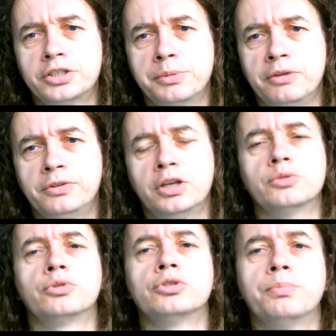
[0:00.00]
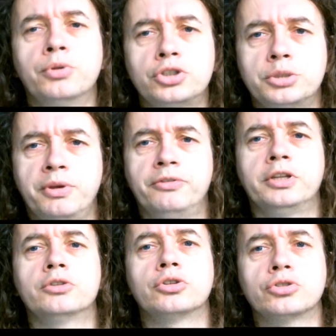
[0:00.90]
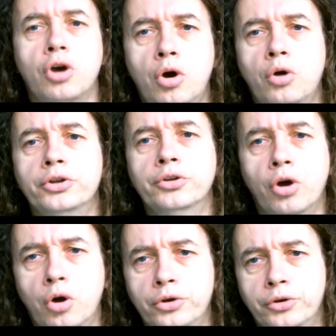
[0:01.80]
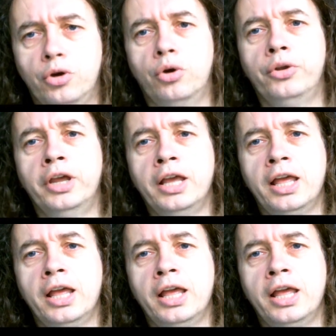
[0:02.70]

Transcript: to make videos because the push to make videos goes on and on and on